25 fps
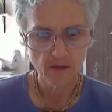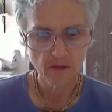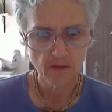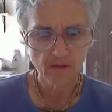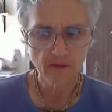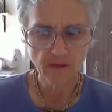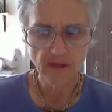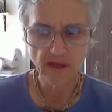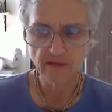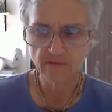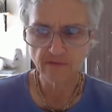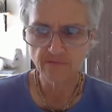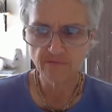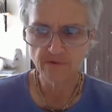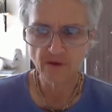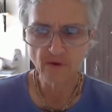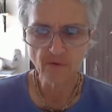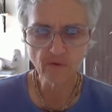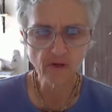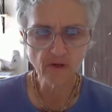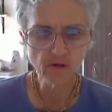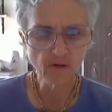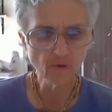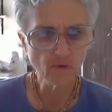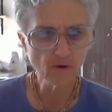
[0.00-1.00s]
"That
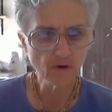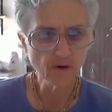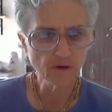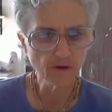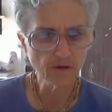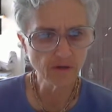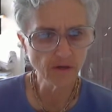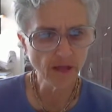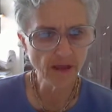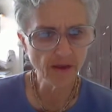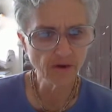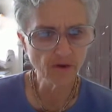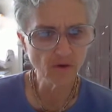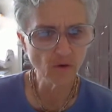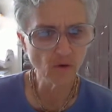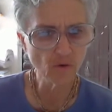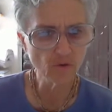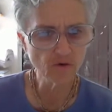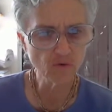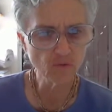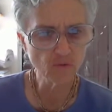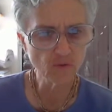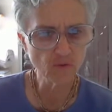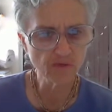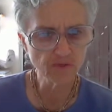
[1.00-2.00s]
very learned
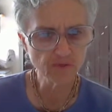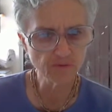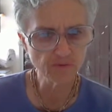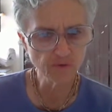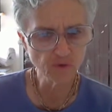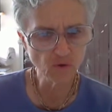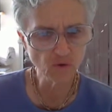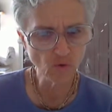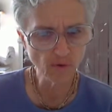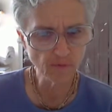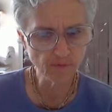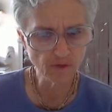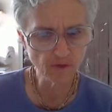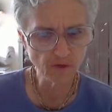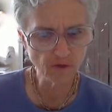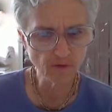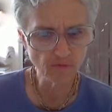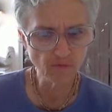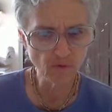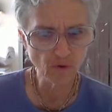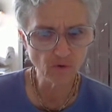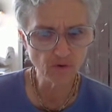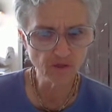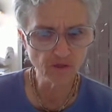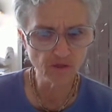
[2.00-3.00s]
landowner was absorbed in
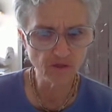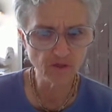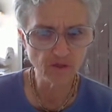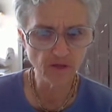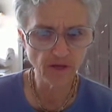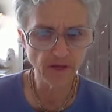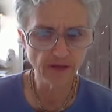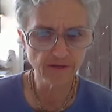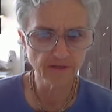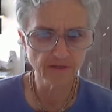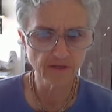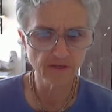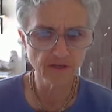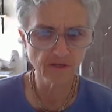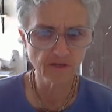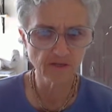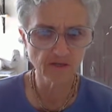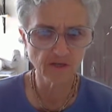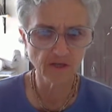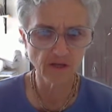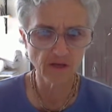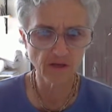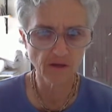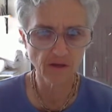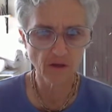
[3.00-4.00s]
devotional
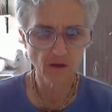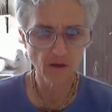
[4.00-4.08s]
ecstasy.